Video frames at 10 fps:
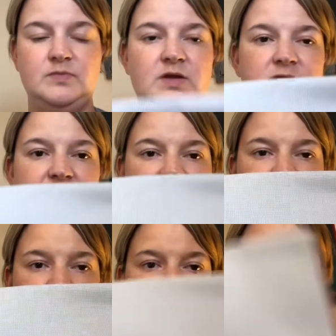this
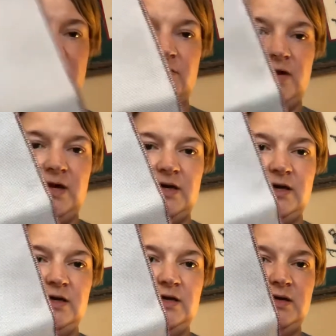16 count
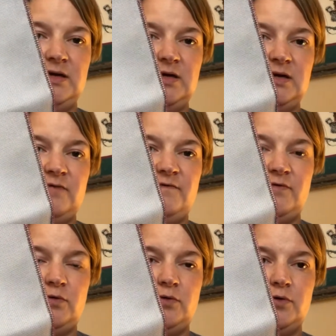Aida
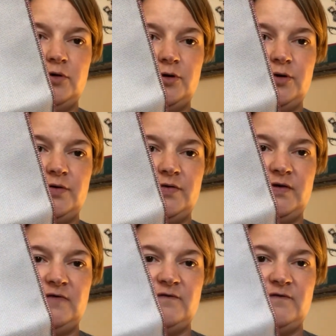for the